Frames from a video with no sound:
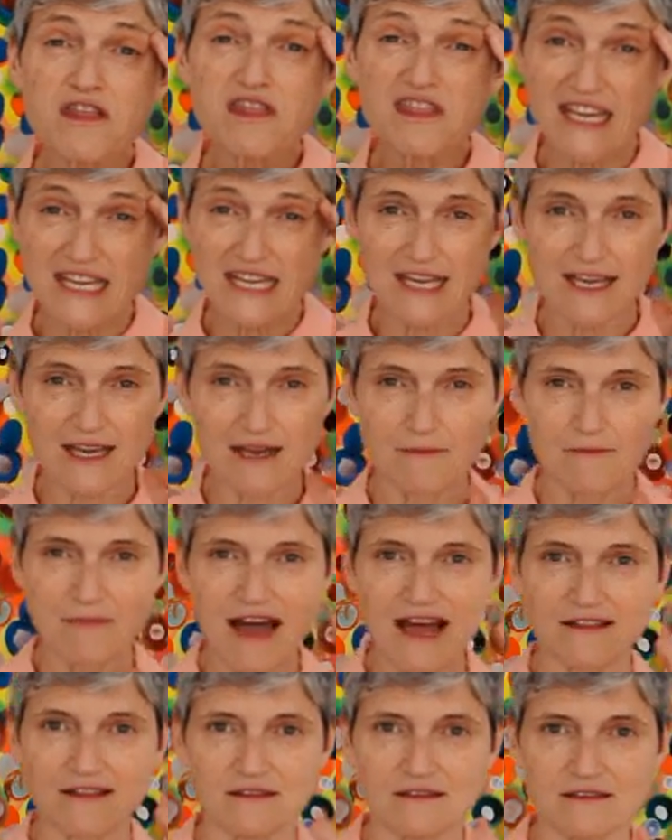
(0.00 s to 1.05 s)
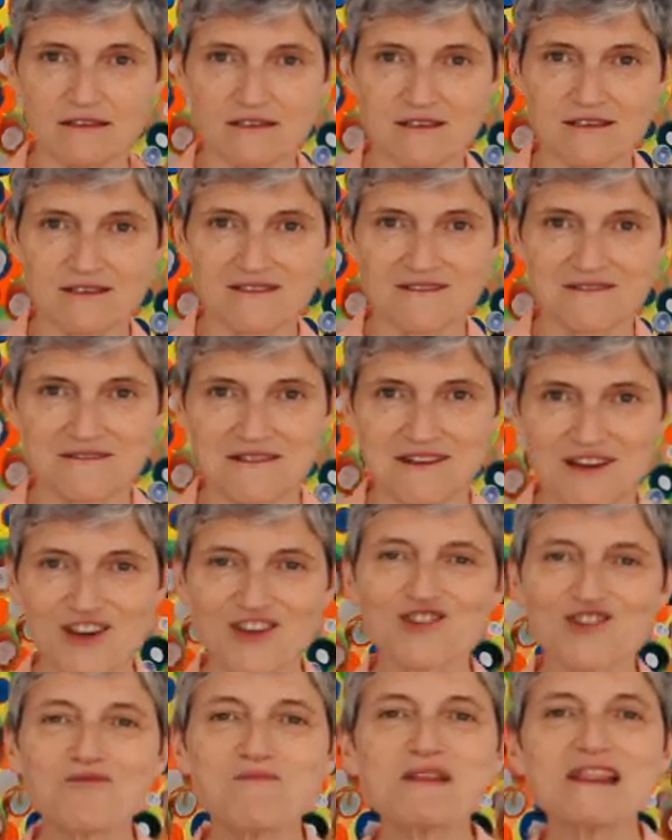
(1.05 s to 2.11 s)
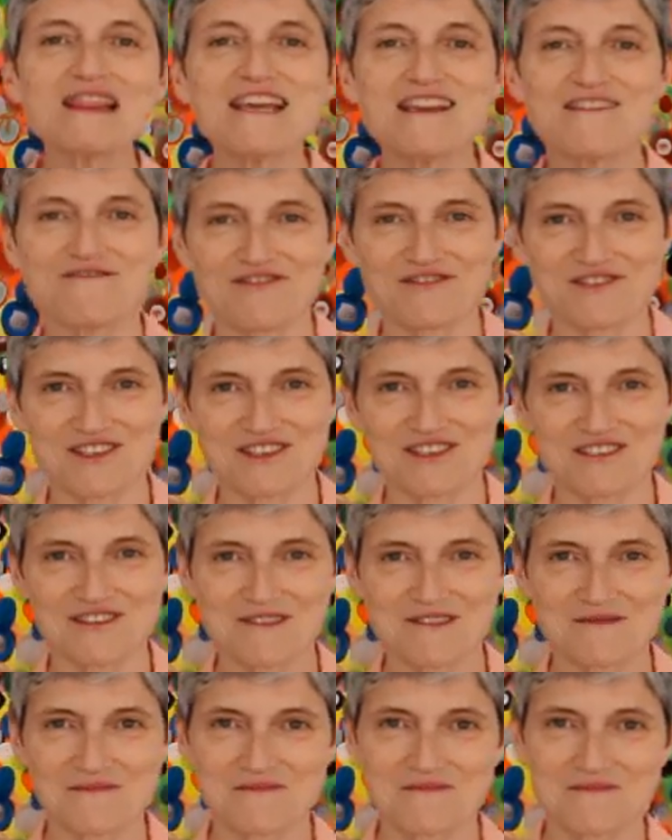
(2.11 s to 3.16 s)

thinking patterns, your beliefs.